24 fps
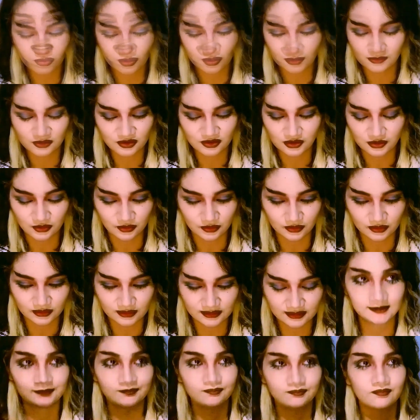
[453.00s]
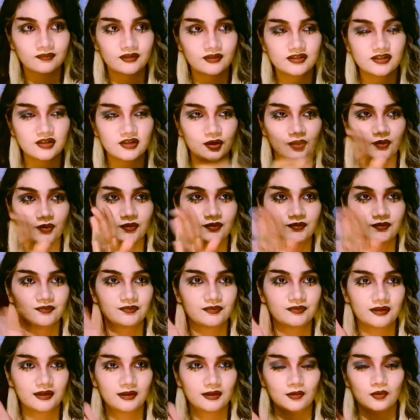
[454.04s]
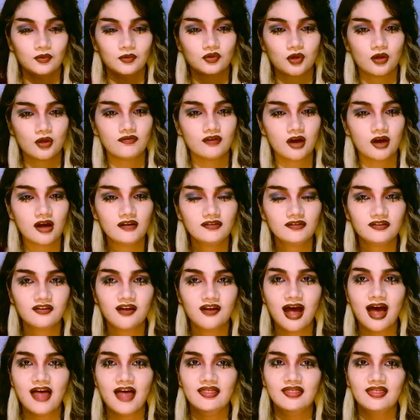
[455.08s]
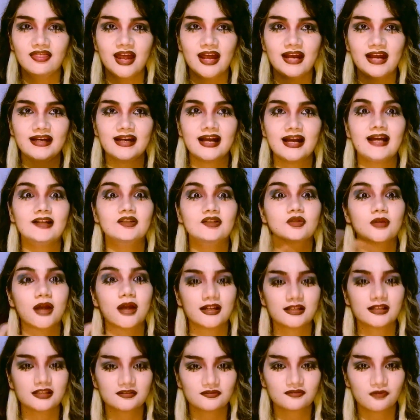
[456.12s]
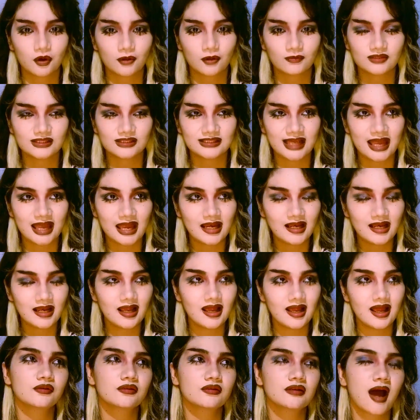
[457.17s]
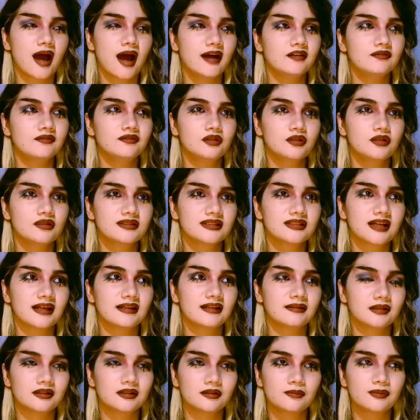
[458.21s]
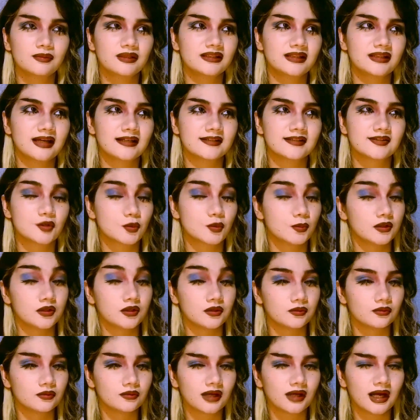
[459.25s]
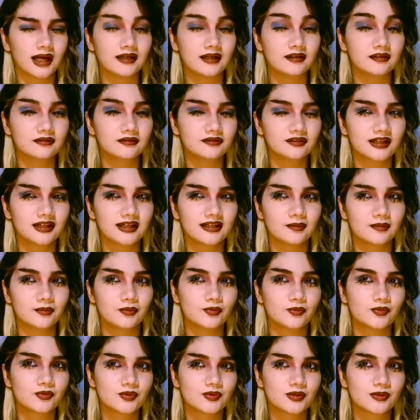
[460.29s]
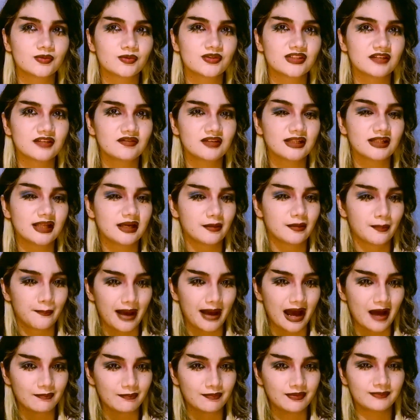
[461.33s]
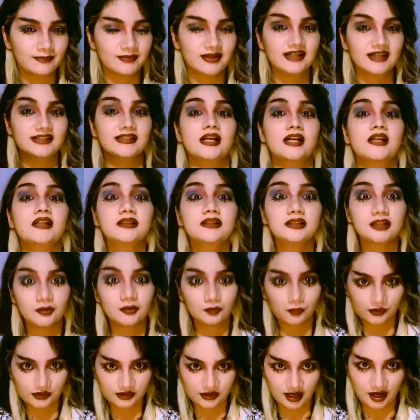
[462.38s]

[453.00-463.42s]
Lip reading: dreams do. So we drove off, and then it transformed again. It kind of looked a little bit like Scooby-Doo, kind of. It was giving like map, because suddenly it was